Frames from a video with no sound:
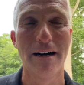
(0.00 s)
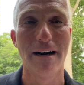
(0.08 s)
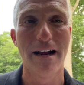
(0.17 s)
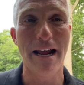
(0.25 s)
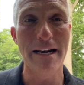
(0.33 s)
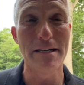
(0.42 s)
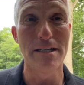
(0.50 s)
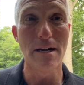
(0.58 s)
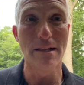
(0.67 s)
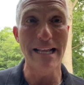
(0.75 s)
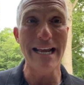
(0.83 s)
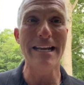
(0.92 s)
and
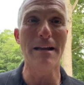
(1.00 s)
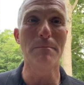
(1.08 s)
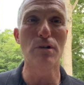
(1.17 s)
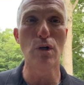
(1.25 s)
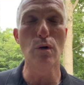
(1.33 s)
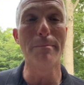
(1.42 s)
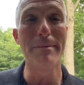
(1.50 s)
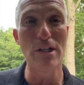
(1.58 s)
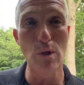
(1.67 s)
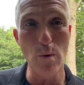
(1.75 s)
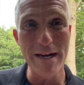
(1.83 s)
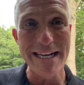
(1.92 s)
let Him do
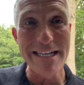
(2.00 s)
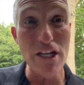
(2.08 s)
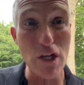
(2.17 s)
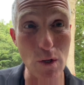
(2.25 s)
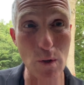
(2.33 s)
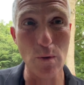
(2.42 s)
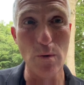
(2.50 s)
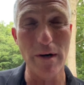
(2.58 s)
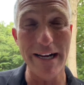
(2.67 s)
between you